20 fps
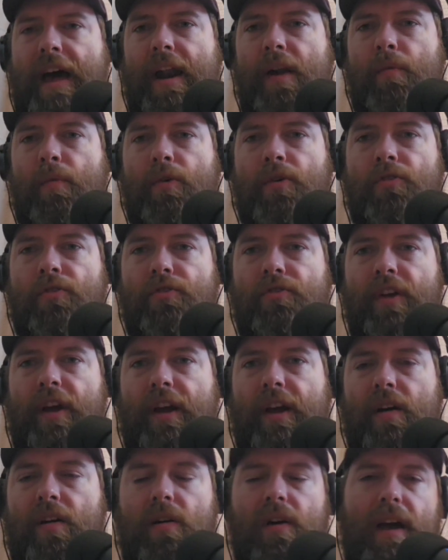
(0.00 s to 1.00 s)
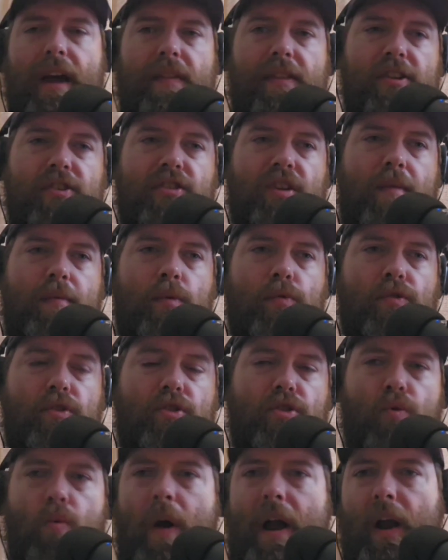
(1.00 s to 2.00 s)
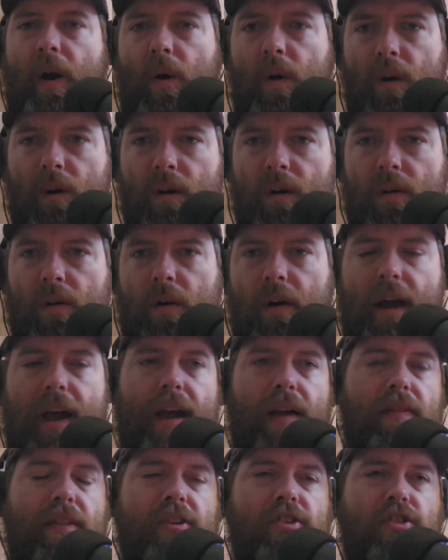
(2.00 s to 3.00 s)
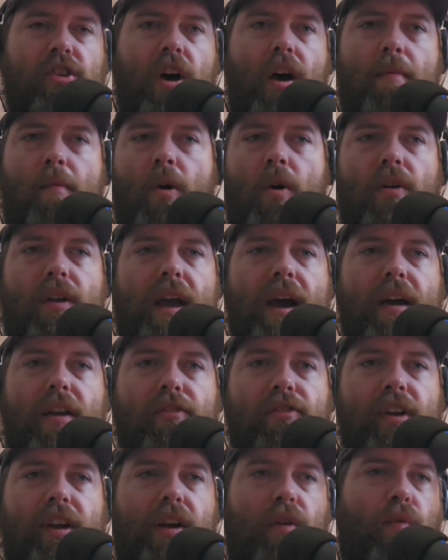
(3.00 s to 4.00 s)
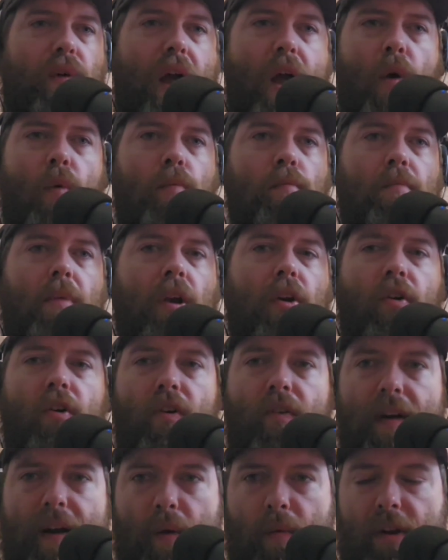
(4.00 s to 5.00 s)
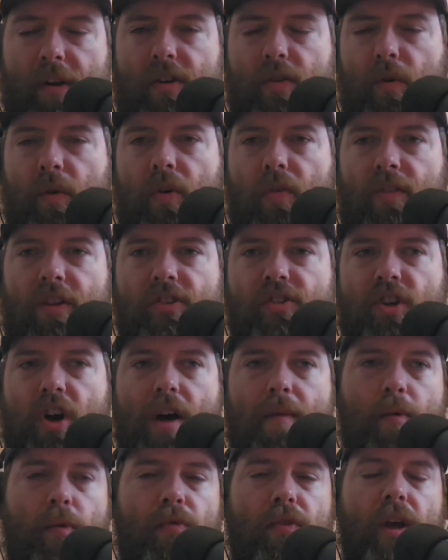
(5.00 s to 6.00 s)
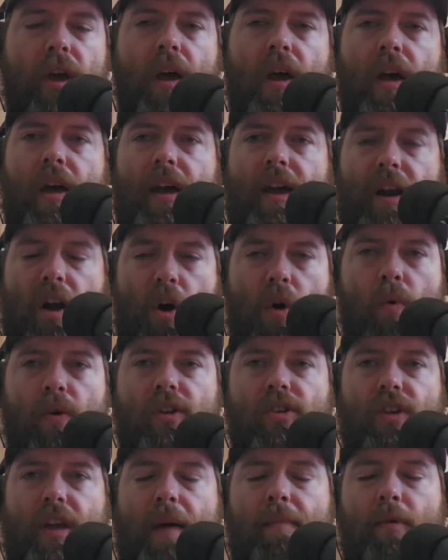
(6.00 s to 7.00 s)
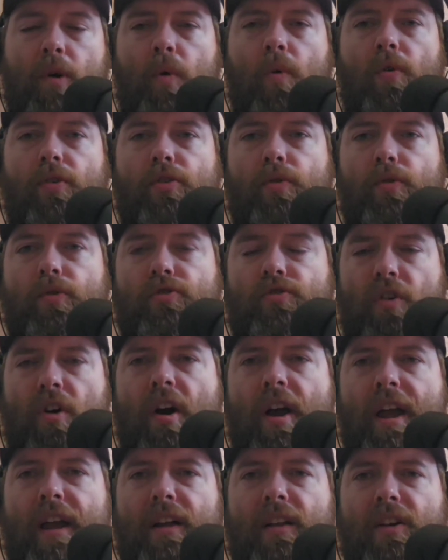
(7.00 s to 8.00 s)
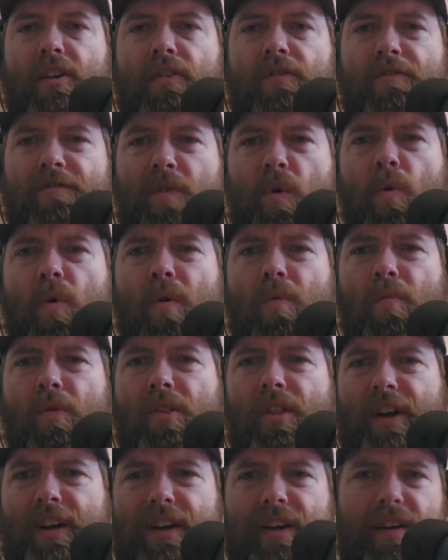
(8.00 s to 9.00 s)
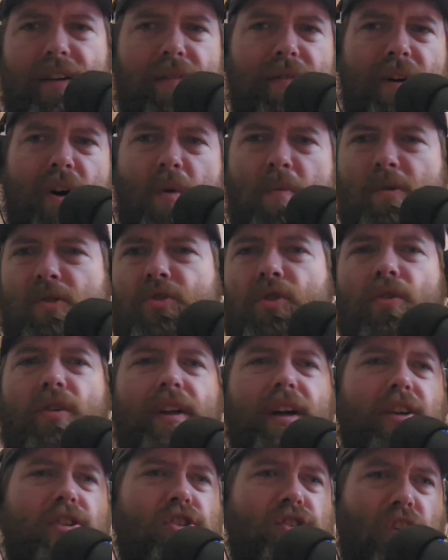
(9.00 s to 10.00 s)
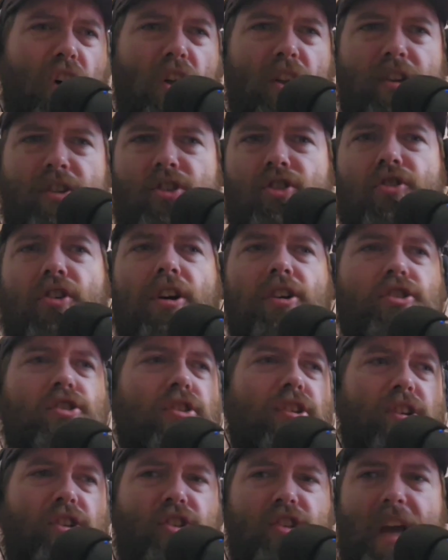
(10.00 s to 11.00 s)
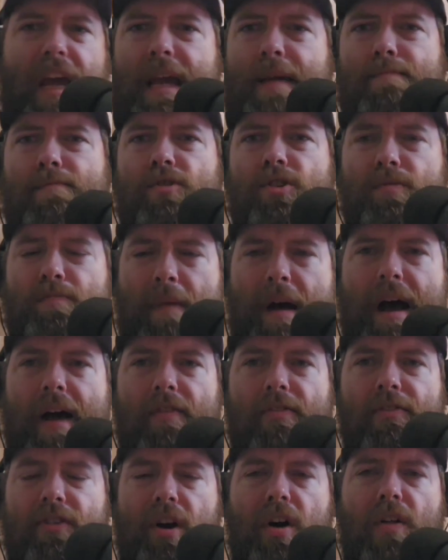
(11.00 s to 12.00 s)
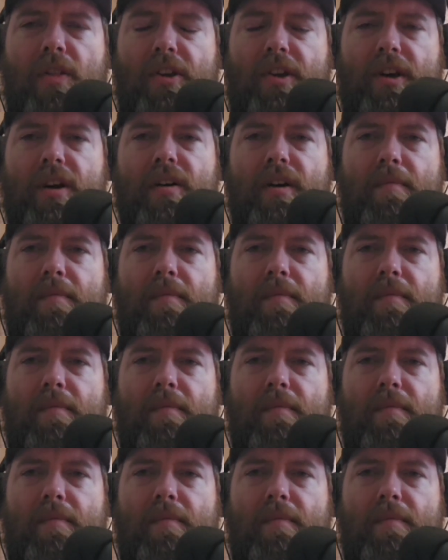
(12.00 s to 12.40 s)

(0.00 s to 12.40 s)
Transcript: it was like, okay, this time it was a square, okay, and this time, oh yeah, there's like a round blur around it, or this time it always kept going to a triangular form with like almost looked like a solid structure in the same spots all the time.